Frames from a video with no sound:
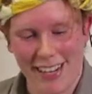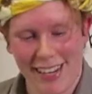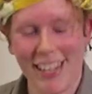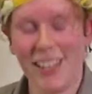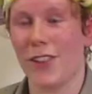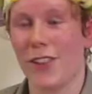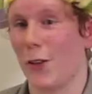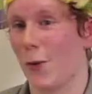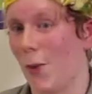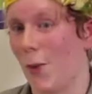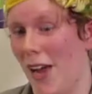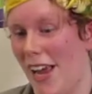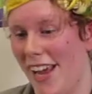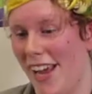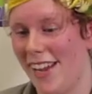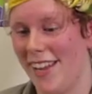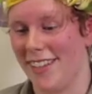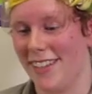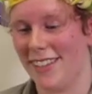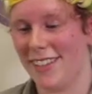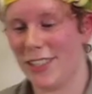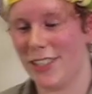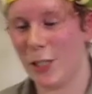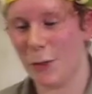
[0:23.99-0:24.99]
Either way
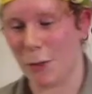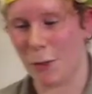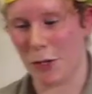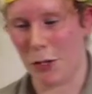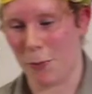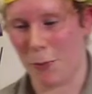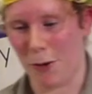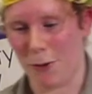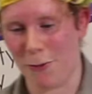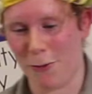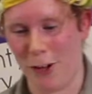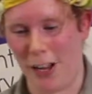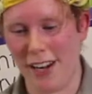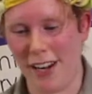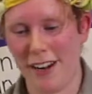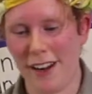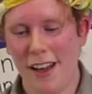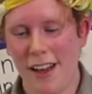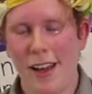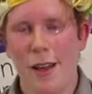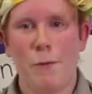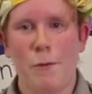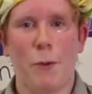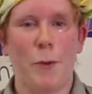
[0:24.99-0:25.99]
is super duper fun,
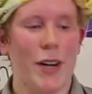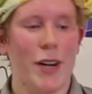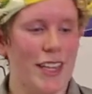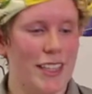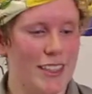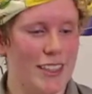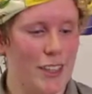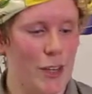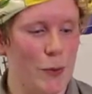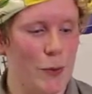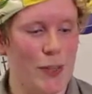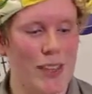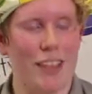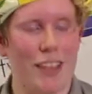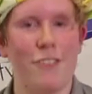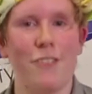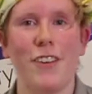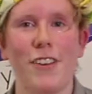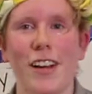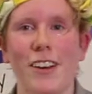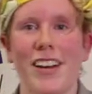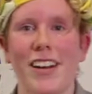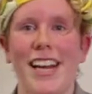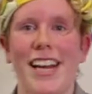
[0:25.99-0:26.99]
but we're going to start with the
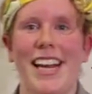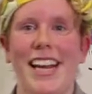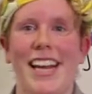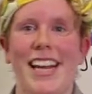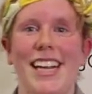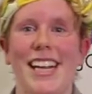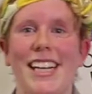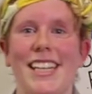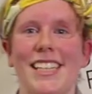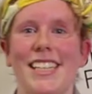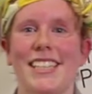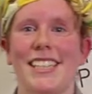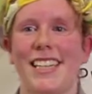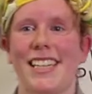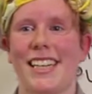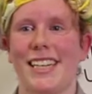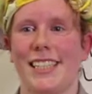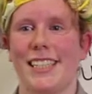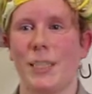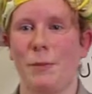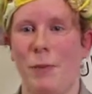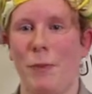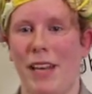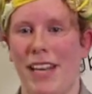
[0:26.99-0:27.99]
very
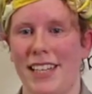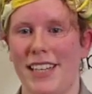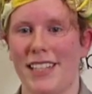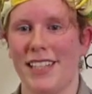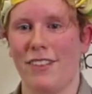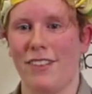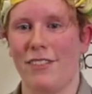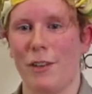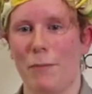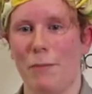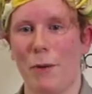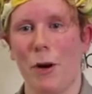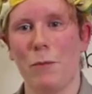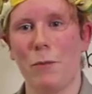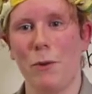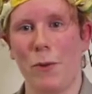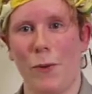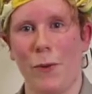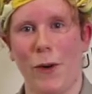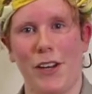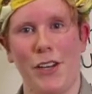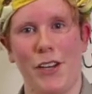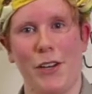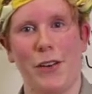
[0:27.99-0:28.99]
easiest piece of a marble
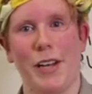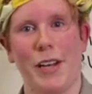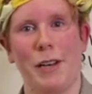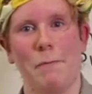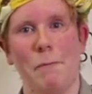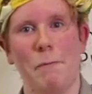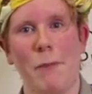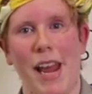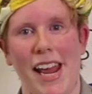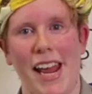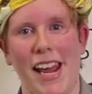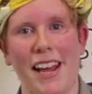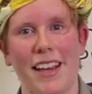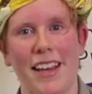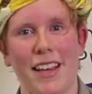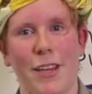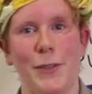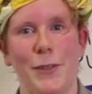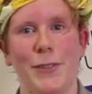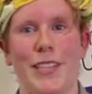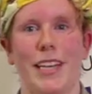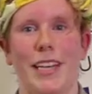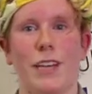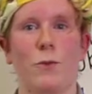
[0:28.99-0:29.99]
run you can make
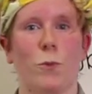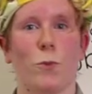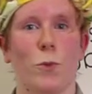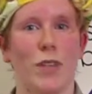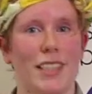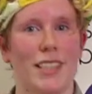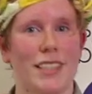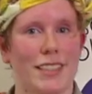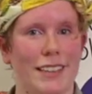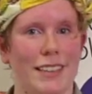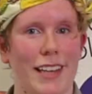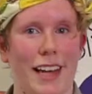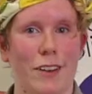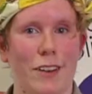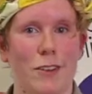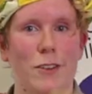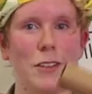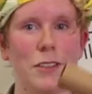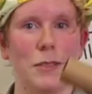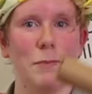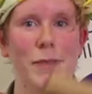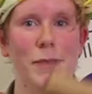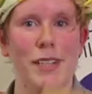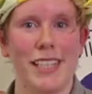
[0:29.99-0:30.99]
using
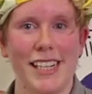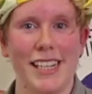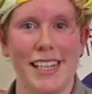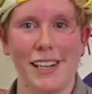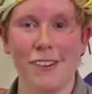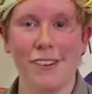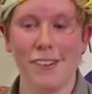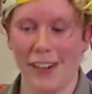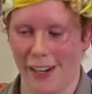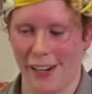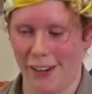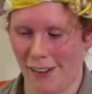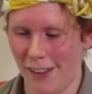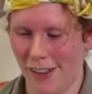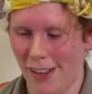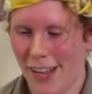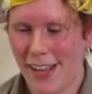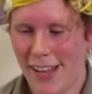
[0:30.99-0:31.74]
recycled material.